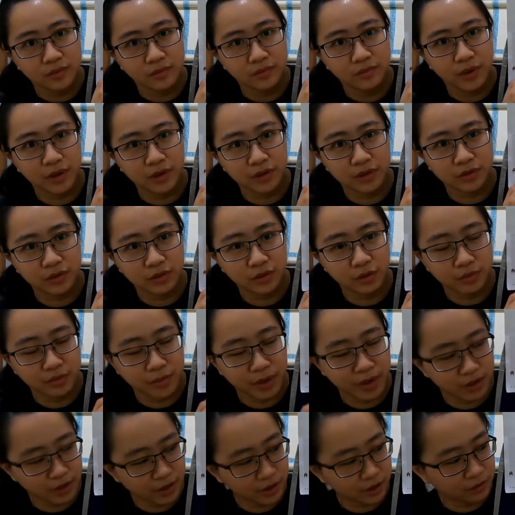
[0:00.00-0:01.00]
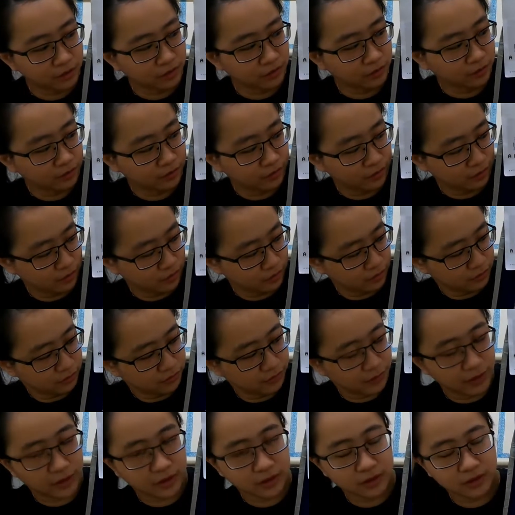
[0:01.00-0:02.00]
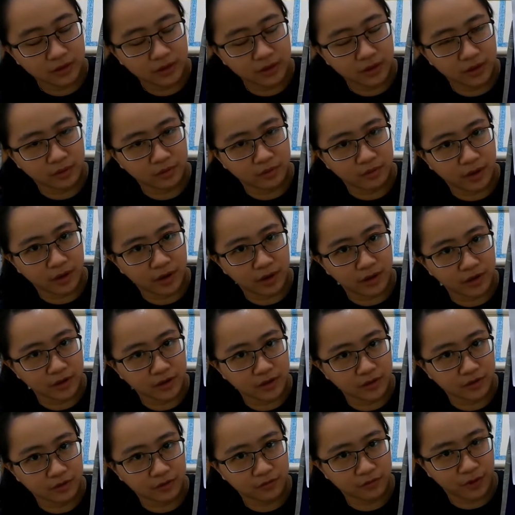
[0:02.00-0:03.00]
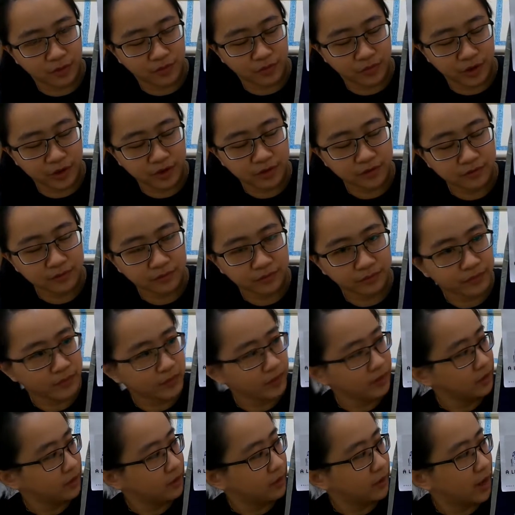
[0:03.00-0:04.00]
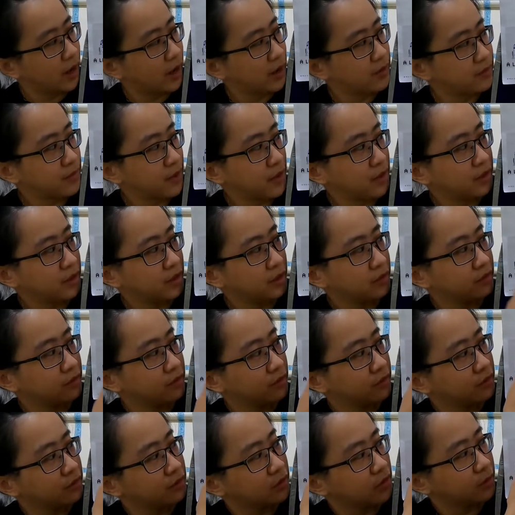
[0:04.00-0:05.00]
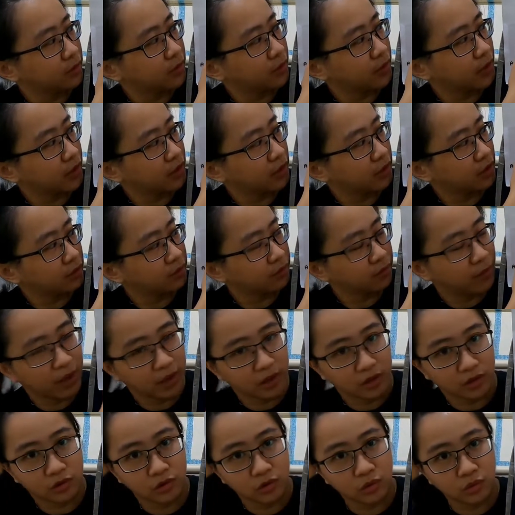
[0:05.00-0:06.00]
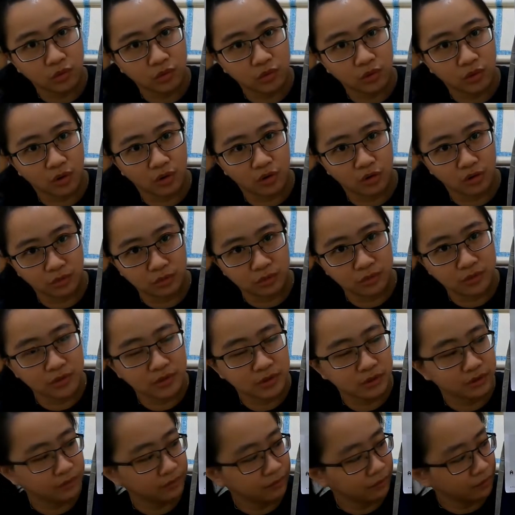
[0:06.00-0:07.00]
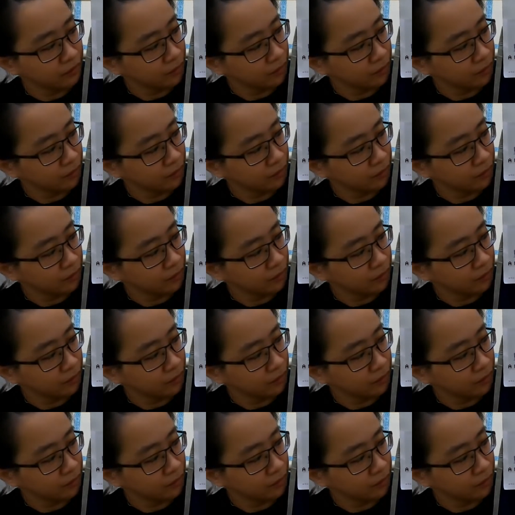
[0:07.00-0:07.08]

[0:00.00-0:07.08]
but to make it fit in my fabric, I made it separated by 2 columns.